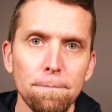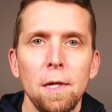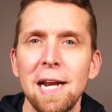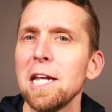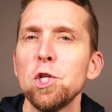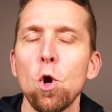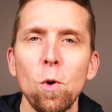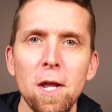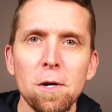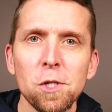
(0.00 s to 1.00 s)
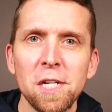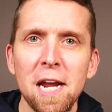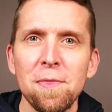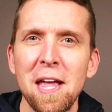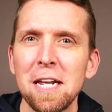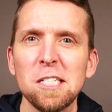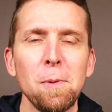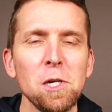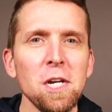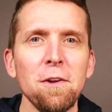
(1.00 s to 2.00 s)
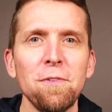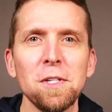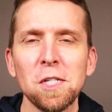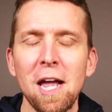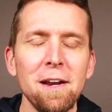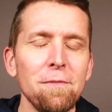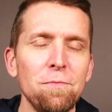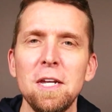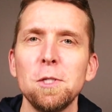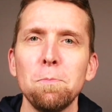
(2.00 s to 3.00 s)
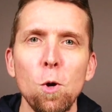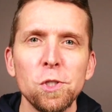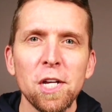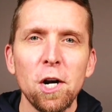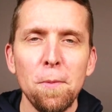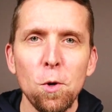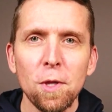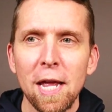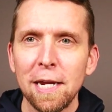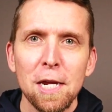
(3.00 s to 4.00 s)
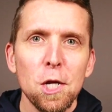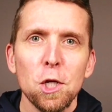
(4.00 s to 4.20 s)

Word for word: And I can totally understand that, especially if it's kind of these posts that are about like,